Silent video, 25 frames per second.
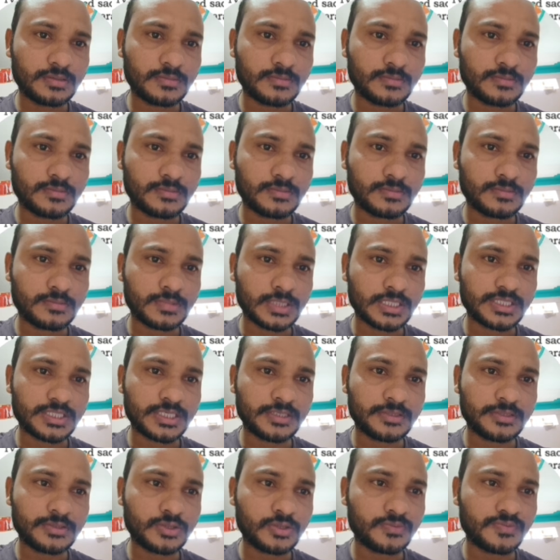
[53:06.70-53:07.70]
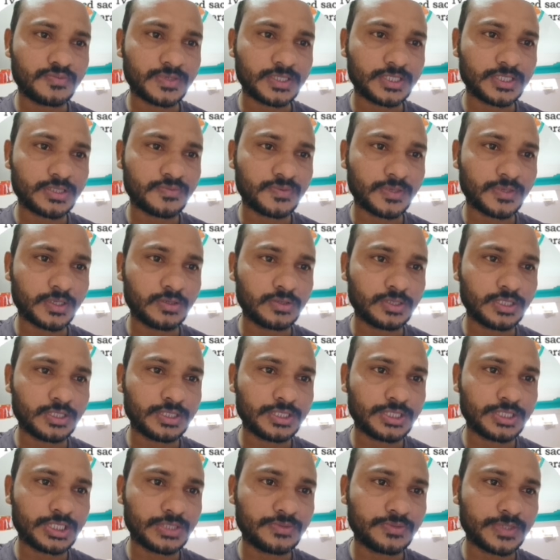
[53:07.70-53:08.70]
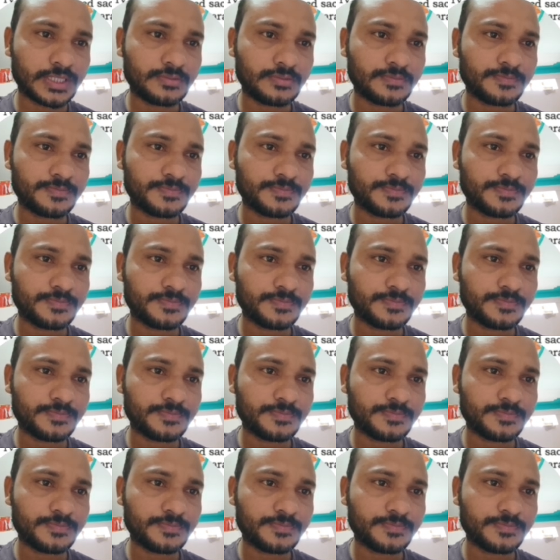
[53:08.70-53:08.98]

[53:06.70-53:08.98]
must and should first follow the G1,